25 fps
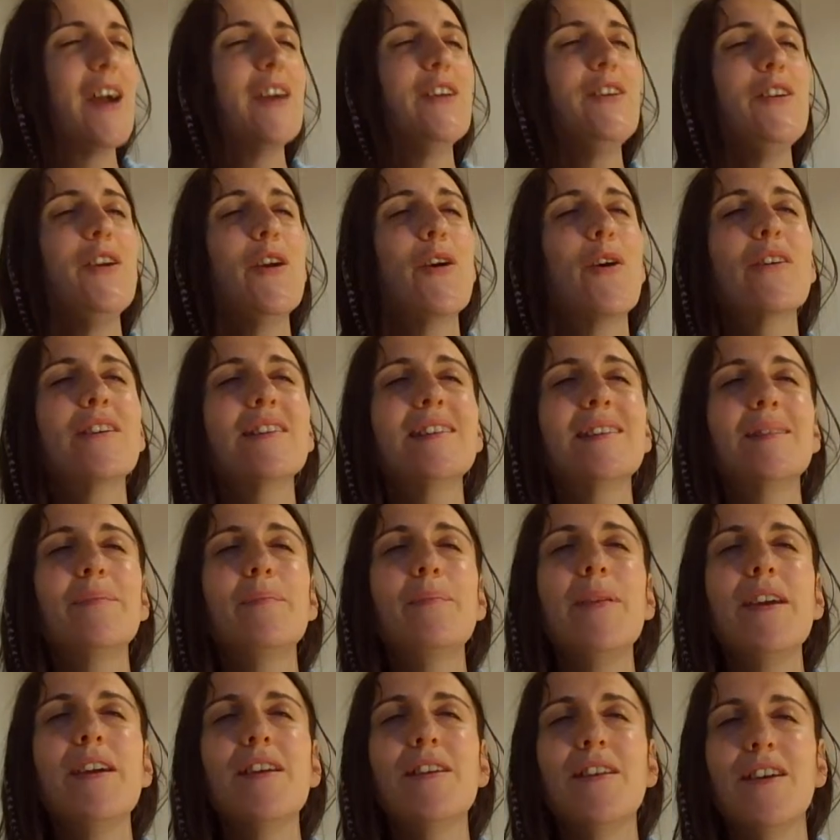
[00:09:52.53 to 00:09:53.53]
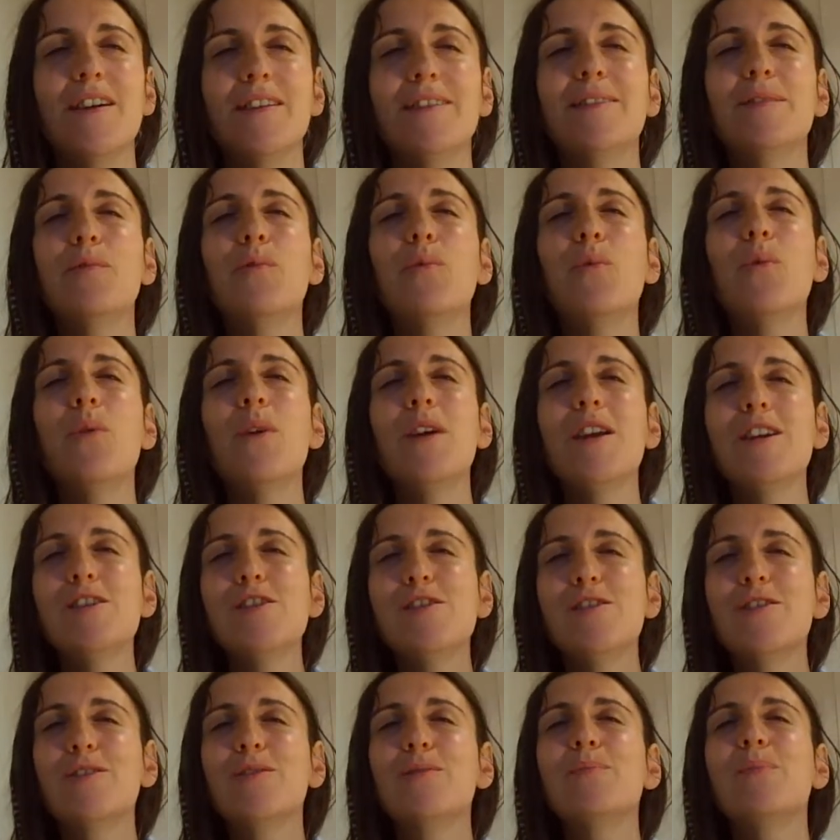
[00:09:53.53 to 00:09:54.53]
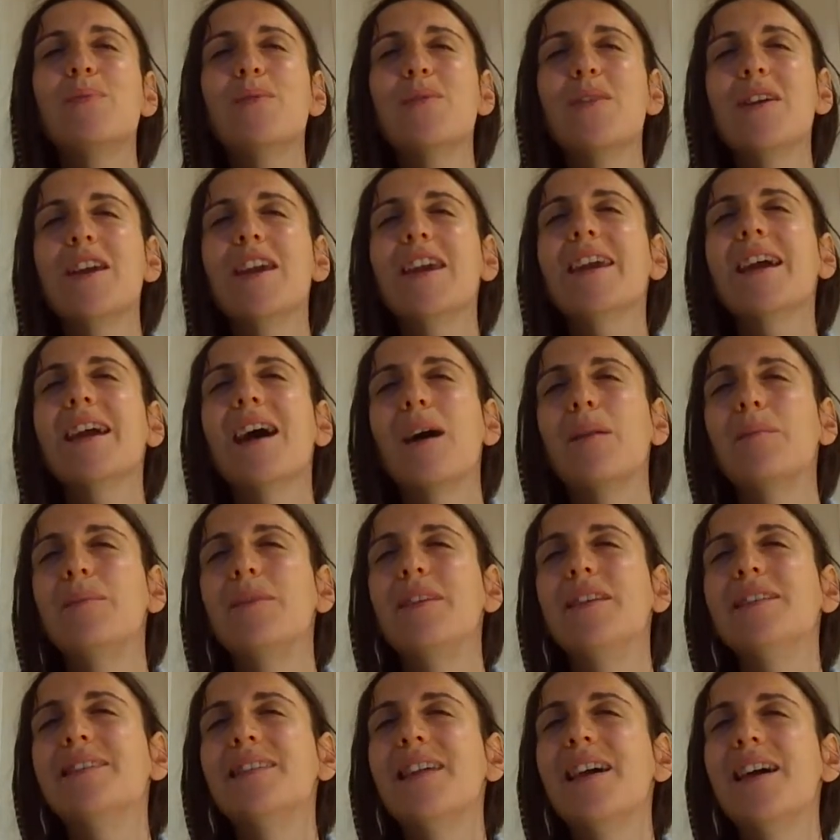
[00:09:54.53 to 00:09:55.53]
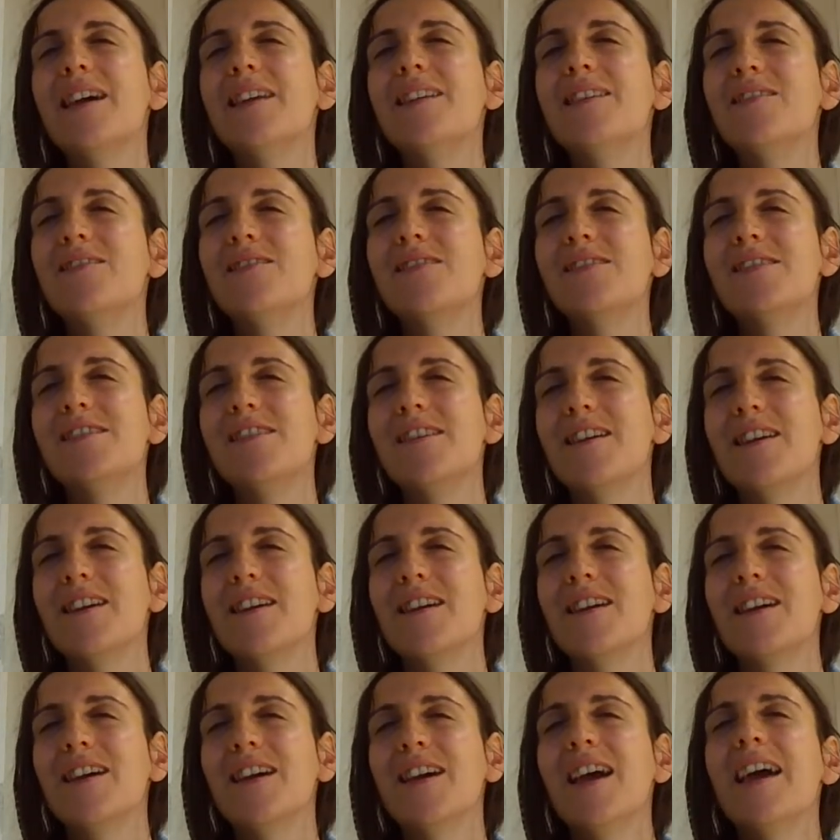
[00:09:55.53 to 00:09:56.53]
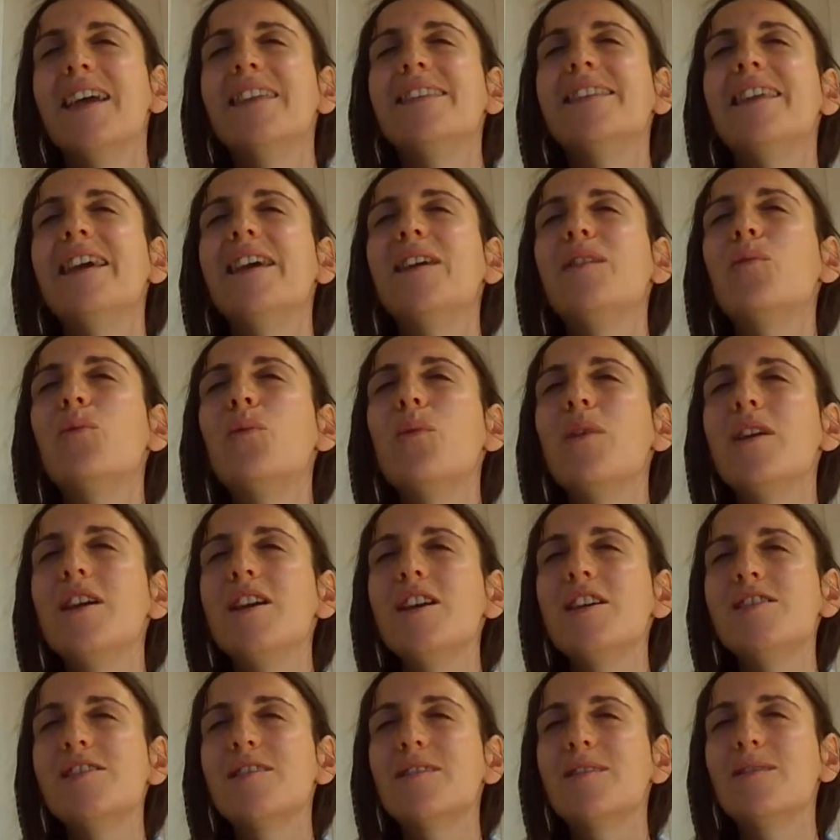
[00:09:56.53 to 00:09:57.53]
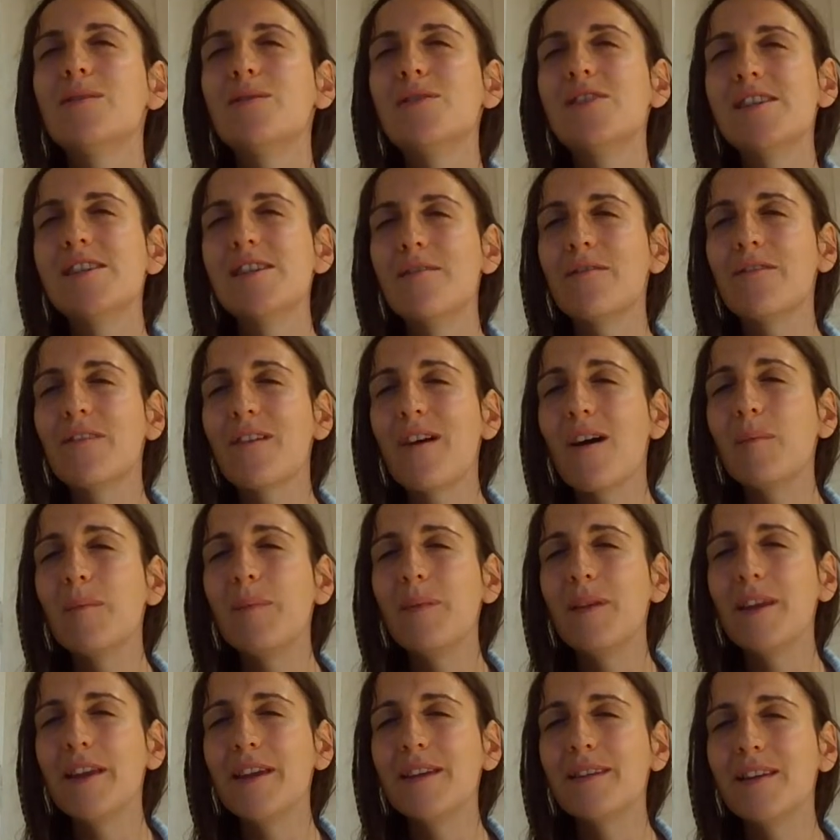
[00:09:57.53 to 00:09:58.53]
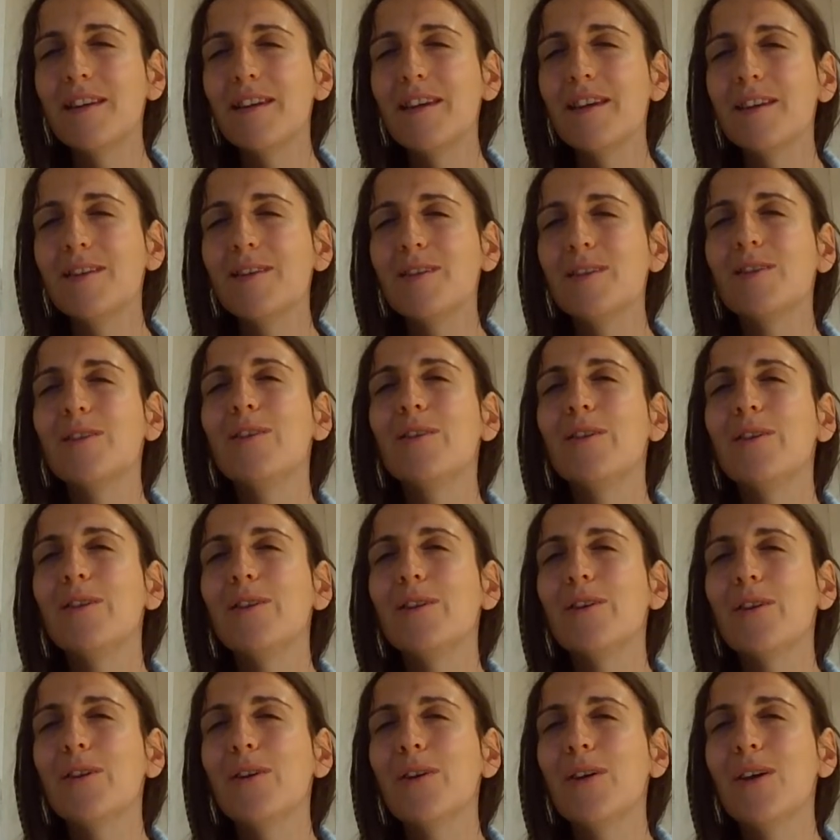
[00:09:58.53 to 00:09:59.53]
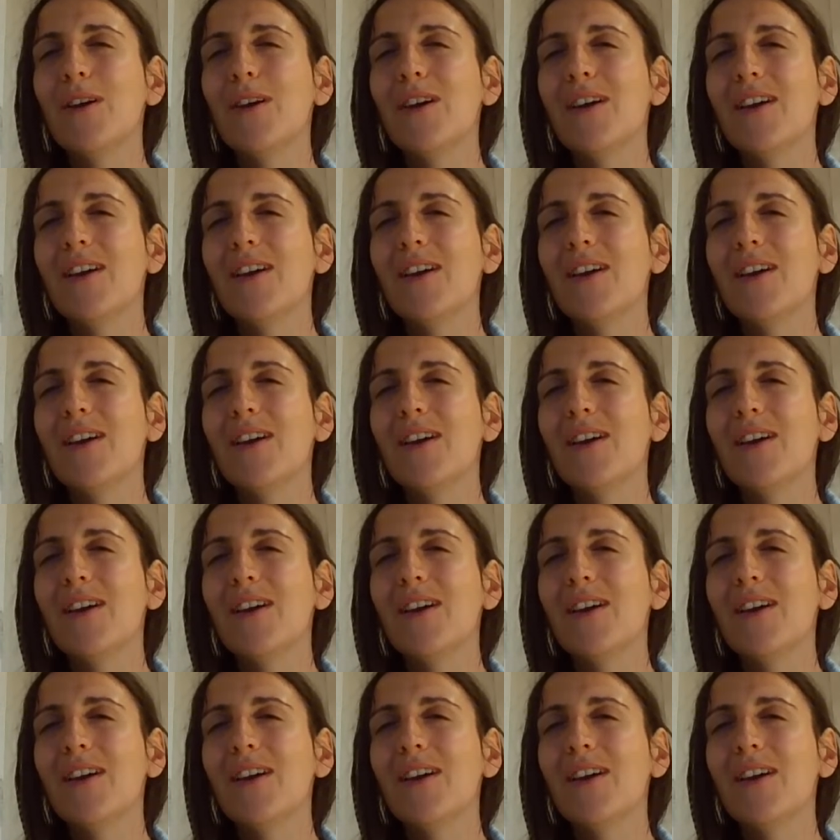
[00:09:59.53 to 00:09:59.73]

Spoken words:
your spirits wish to bring up this energy. They wish to shift completely to